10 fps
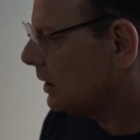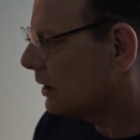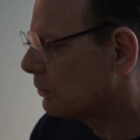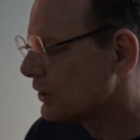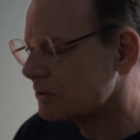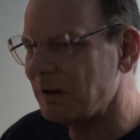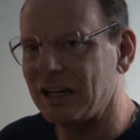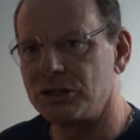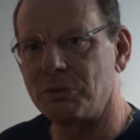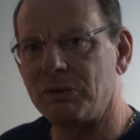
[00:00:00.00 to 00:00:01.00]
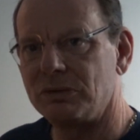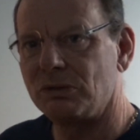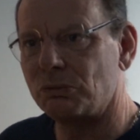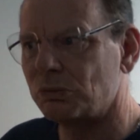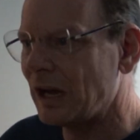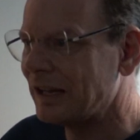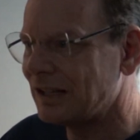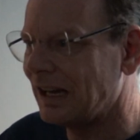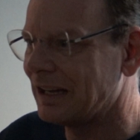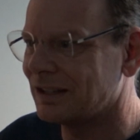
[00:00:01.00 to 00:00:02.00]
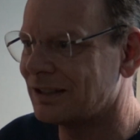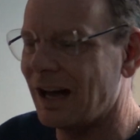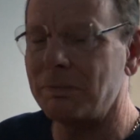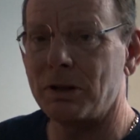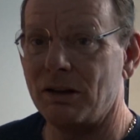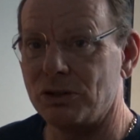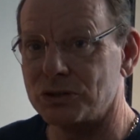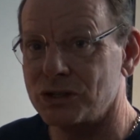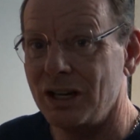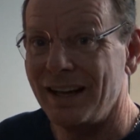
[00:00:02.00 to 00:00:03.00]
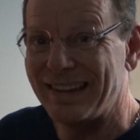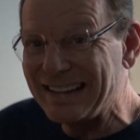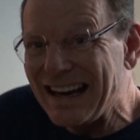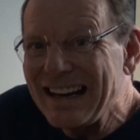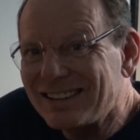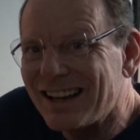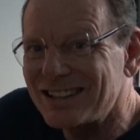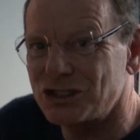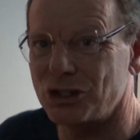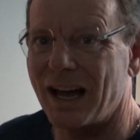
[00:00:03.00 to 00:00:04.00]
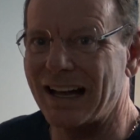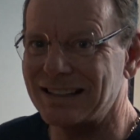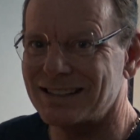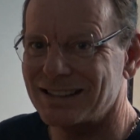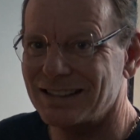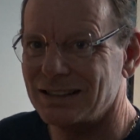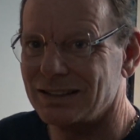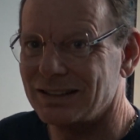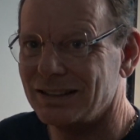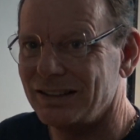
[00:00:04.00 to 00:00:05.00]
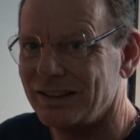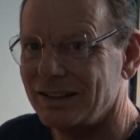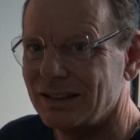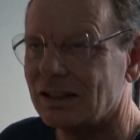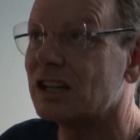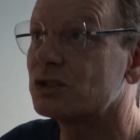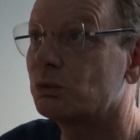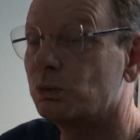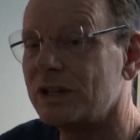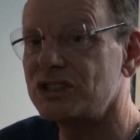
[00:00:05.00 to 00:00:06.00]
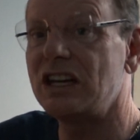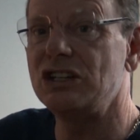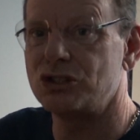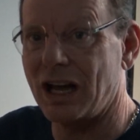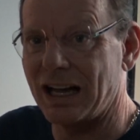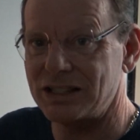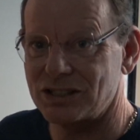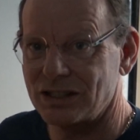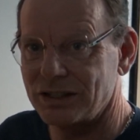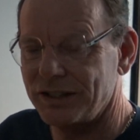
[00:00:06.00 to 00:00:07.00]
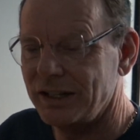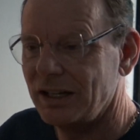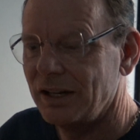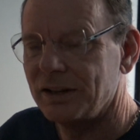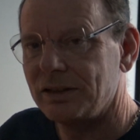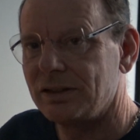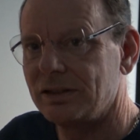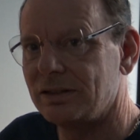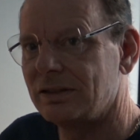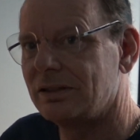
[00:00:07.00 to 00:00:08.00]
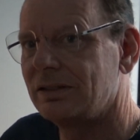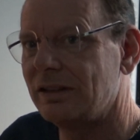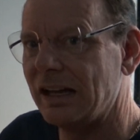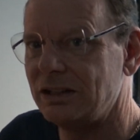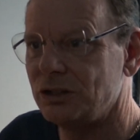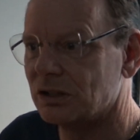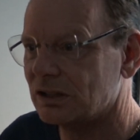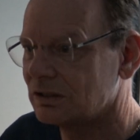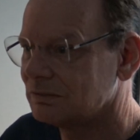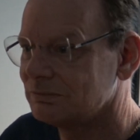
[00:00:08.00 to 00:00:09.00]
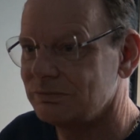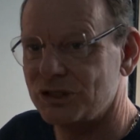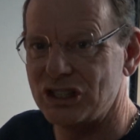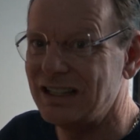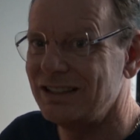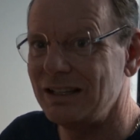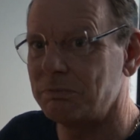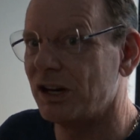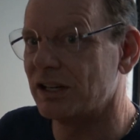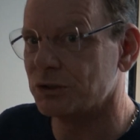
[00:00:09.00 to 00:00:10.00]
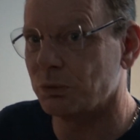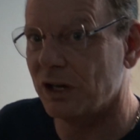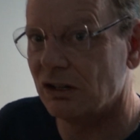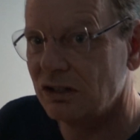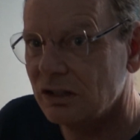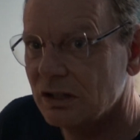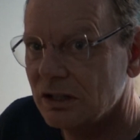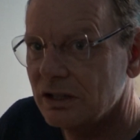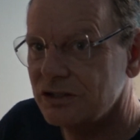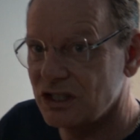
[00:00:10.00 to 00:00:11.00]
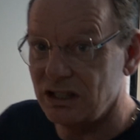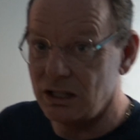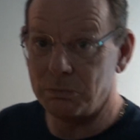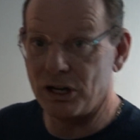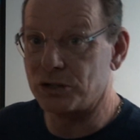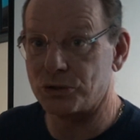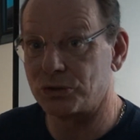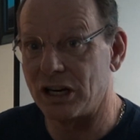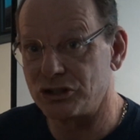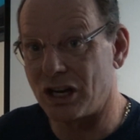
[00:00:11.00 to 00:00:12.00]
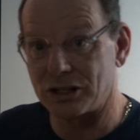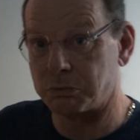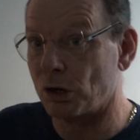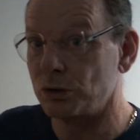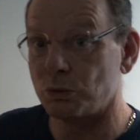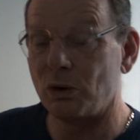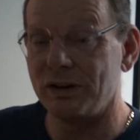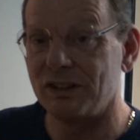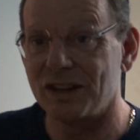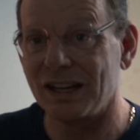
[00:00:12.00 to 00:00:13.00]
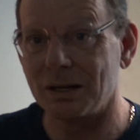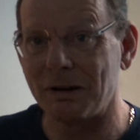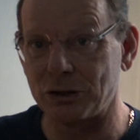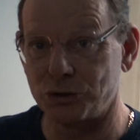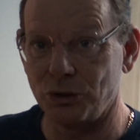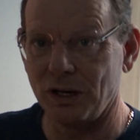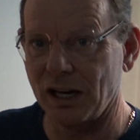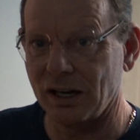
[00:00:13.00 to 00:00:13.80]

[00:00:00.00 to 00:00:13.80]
risk management at the top levels, they take less shots, less risky shots than your C and D players will. C and D players will try shots pros won't even think about shooting.